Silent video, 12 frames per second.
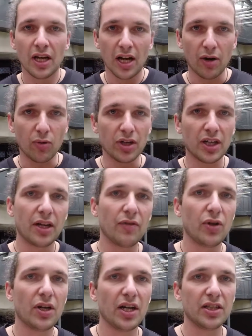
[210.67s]
I want to give
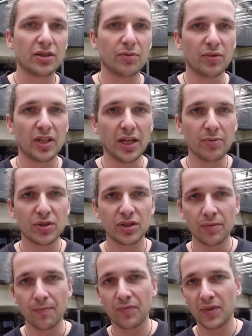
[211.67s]
you guys some tips.
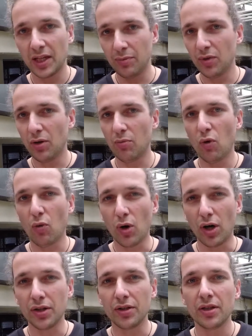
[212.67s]
Tip number
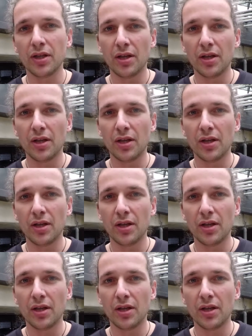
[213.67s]
one,